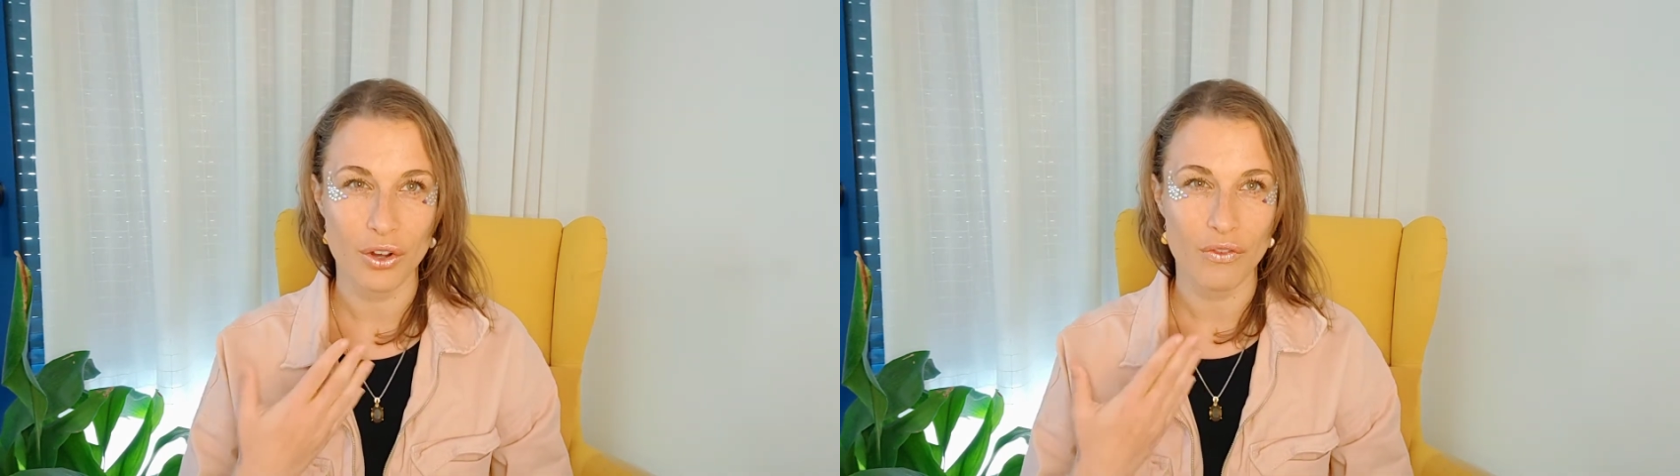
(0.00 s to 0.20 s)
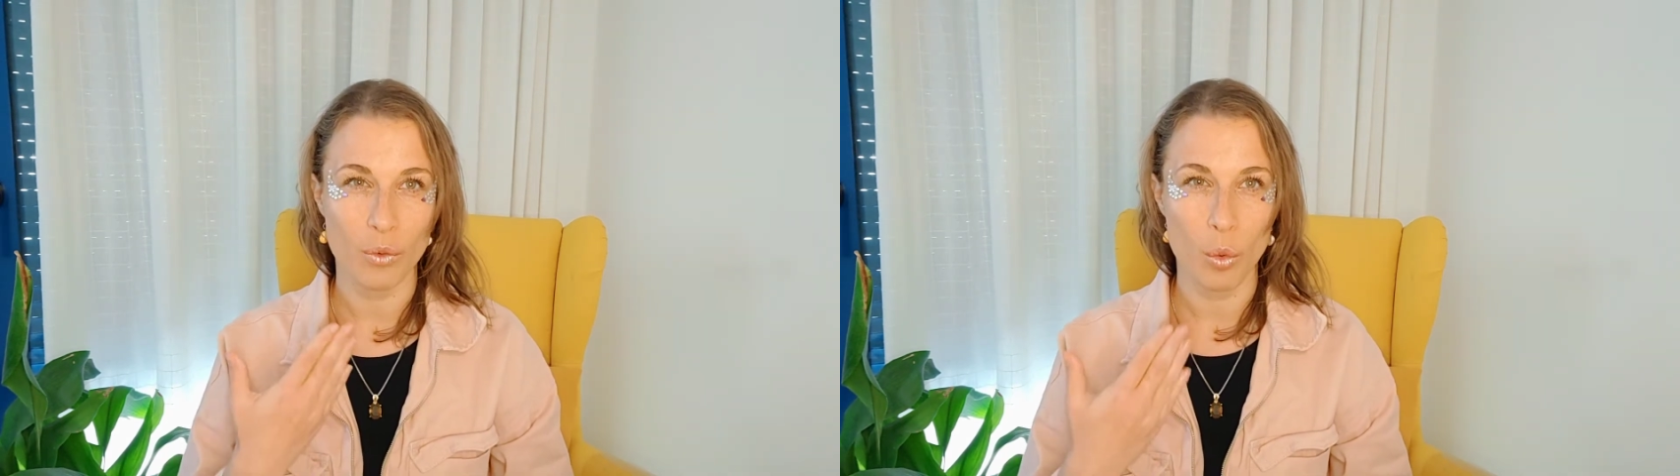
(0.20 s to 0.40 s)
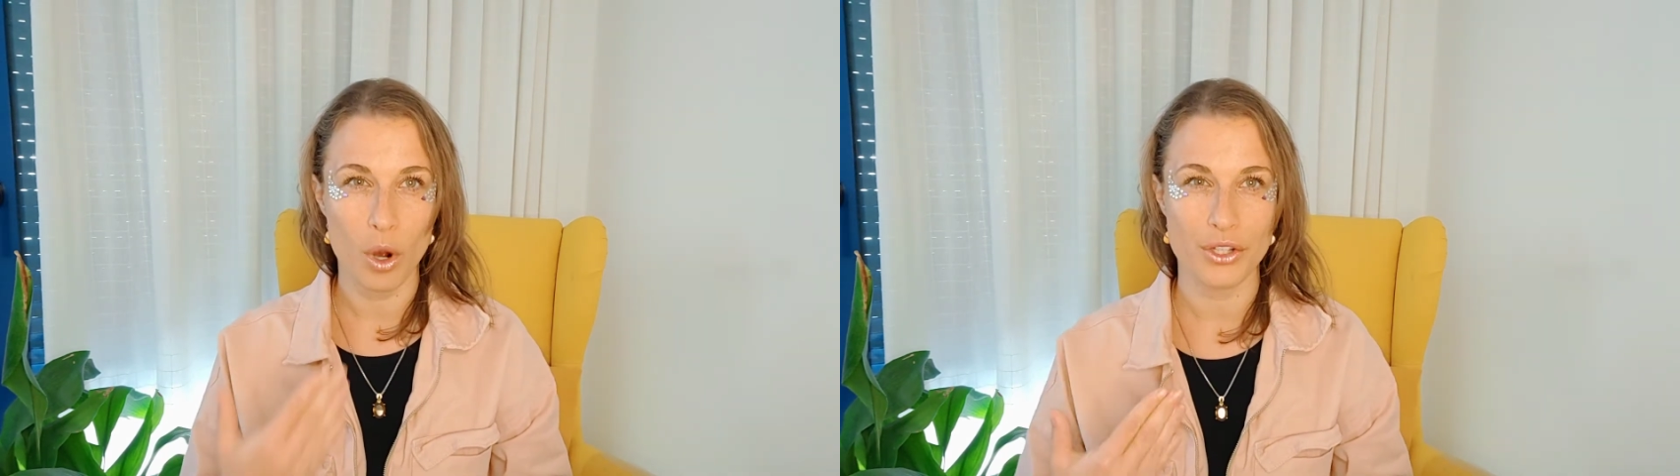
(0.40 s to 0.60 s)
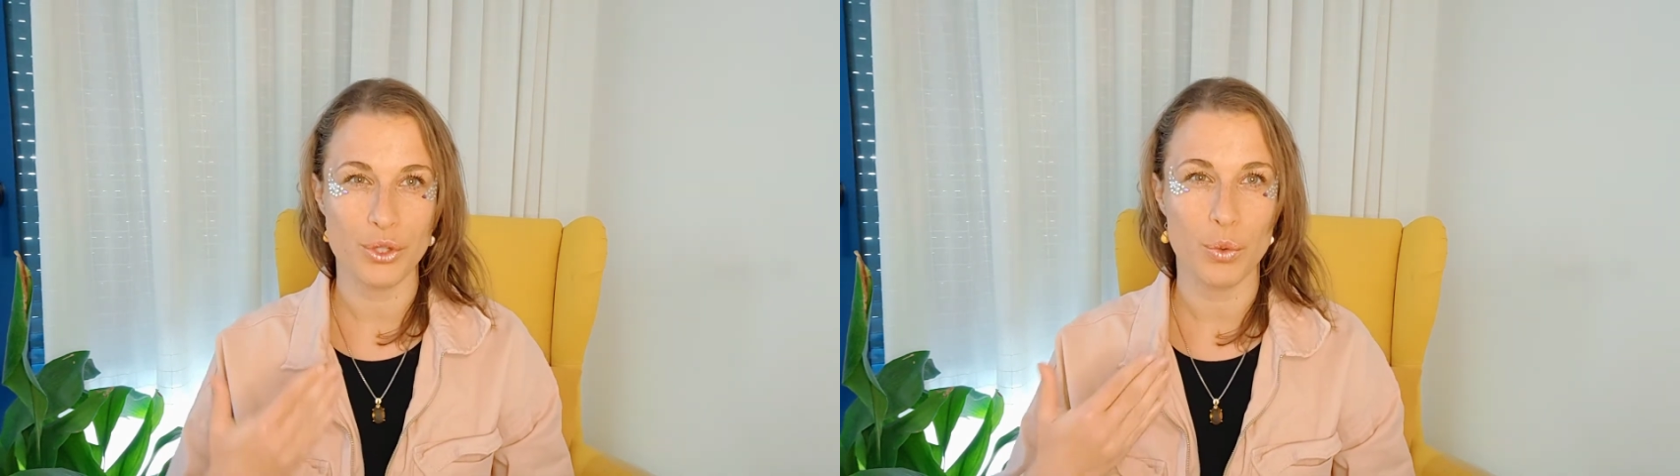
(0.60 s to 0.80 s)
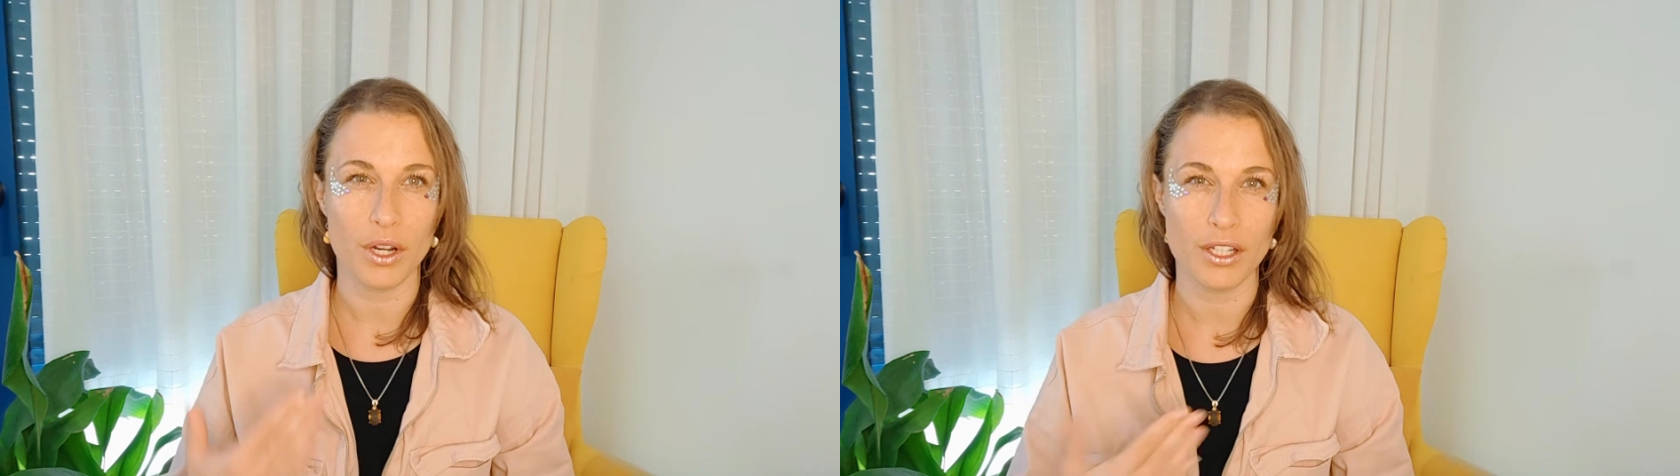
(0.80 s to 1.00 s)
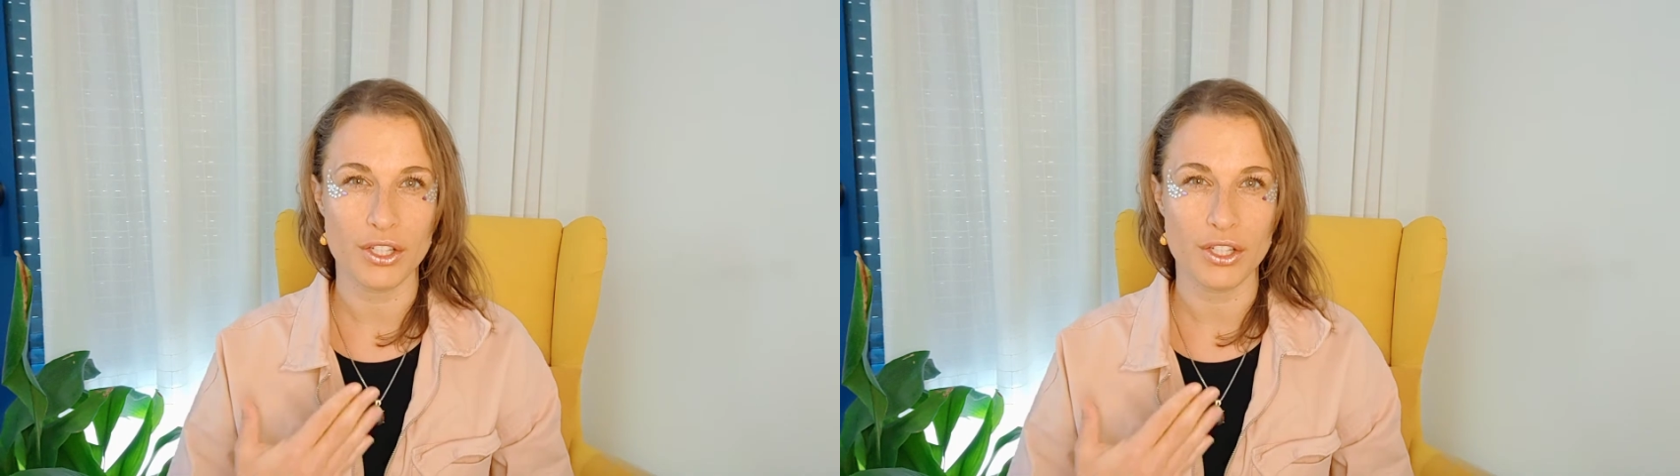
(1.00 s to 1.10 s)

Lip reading: of what you want